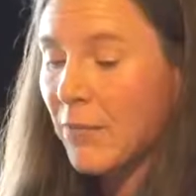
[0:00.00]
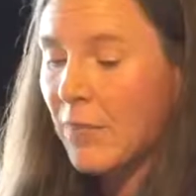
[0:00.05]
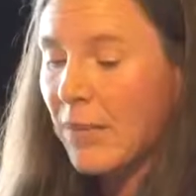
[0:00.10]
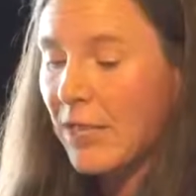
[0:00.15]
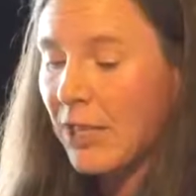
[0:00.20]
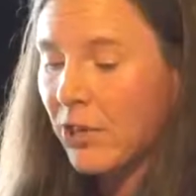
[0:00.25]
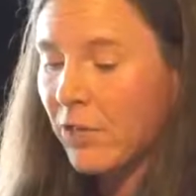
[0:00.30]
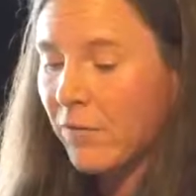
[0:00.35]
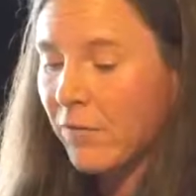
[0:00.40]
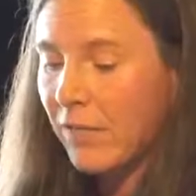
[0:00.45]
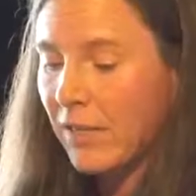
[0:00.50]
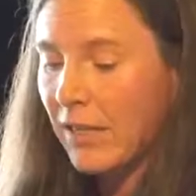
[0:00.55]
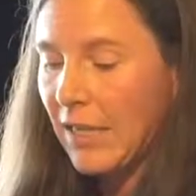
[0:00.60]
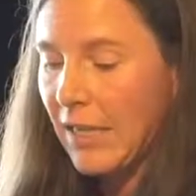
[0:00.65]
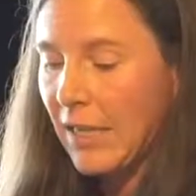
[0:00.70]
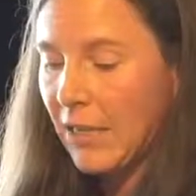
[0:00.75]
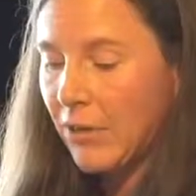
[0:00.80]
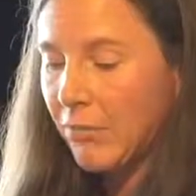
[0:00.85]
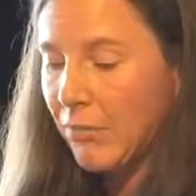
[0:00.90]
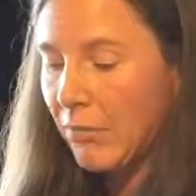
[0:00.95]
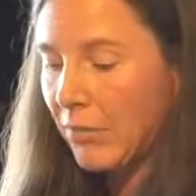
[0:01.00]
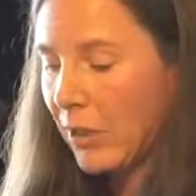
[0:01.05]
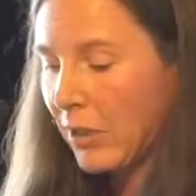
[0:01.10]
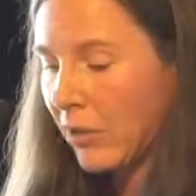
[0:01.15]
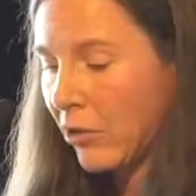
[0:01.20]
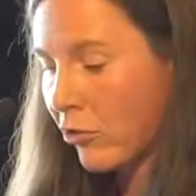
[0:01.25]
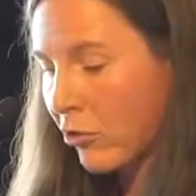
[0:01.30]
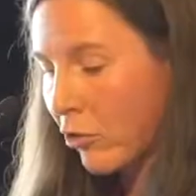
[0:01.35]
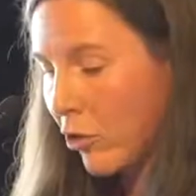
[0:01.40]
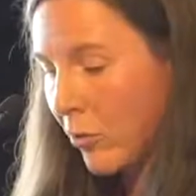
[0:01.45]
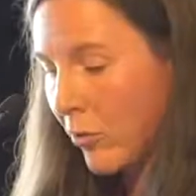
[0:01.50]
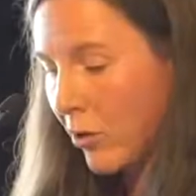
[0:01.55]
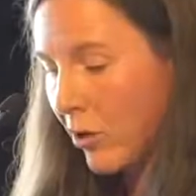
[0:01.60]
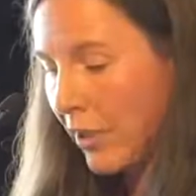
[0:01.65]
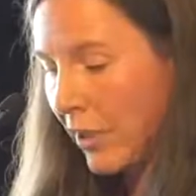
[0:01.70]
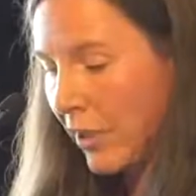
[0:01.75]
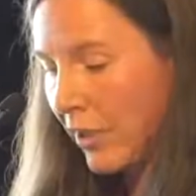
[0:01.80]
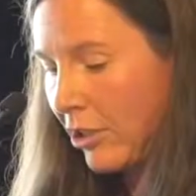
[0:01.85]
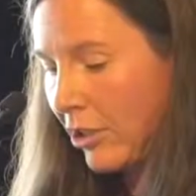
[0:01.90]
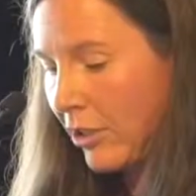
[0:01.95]
a means to fit in, build group
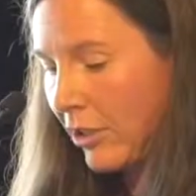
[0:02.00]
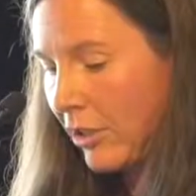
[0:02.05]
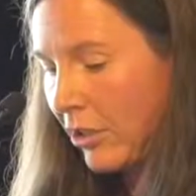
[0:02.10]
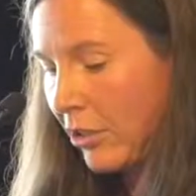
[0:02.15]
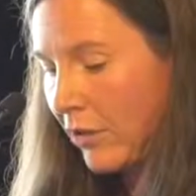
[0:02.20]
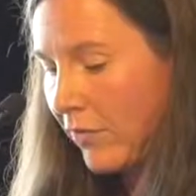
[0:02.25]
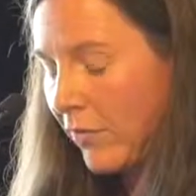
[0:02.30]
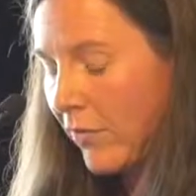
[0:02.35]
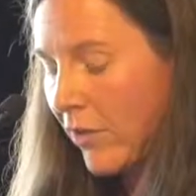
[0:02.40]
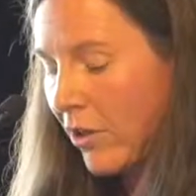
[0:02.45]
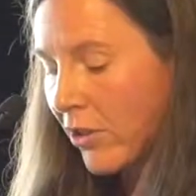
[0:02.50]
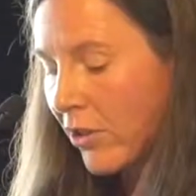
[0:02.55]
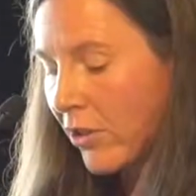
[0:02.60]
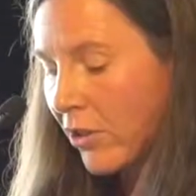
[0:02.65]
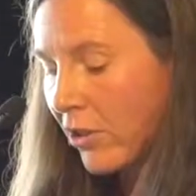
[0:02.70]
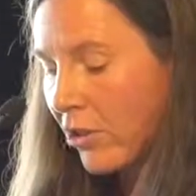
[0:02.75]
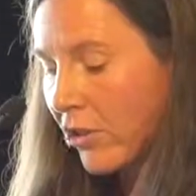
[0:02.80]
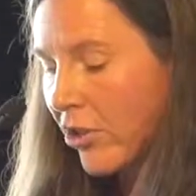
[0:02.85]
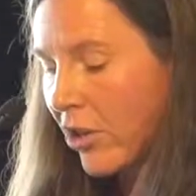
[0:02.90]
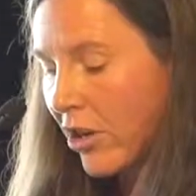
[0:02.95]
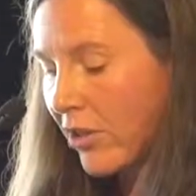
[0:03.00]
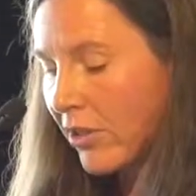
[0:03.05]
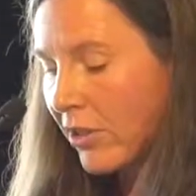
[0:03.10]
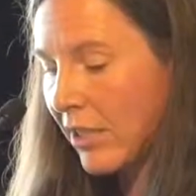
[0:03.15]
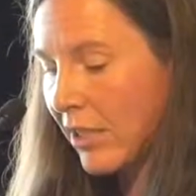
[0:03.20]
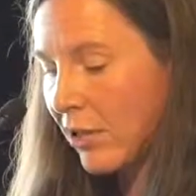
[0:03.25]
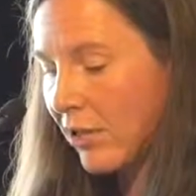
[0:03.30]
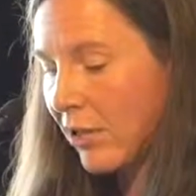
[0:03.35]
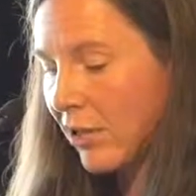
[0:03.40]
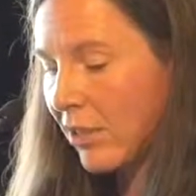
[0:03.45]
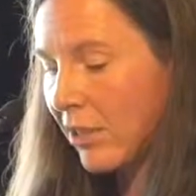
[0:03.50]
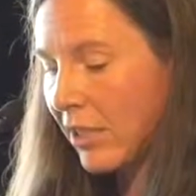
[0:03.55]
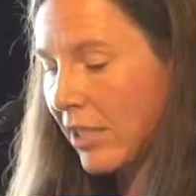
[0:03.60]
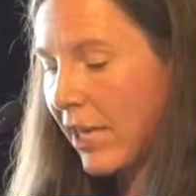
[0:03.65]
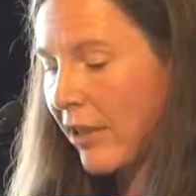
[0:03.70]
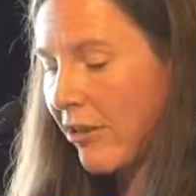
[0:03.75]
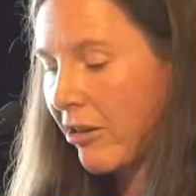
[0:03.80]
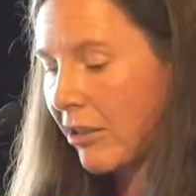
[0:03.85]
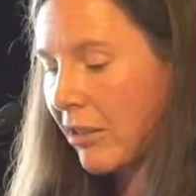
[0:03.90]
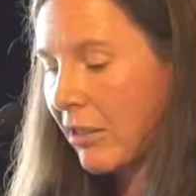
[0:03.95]
cohesion and to foster trust and
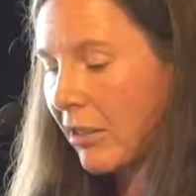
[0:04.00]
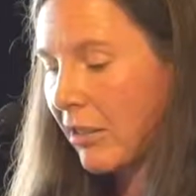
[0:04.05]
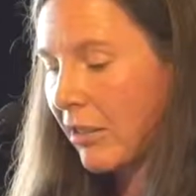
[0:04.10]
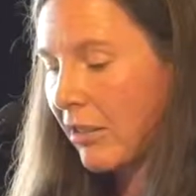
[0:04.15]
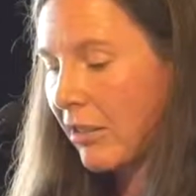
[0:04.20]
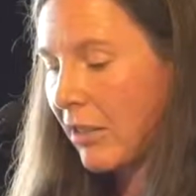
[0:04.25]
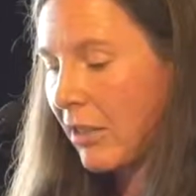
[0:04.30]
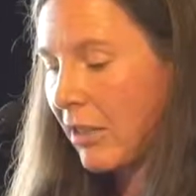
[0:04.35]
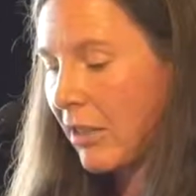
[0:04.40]
solidarity,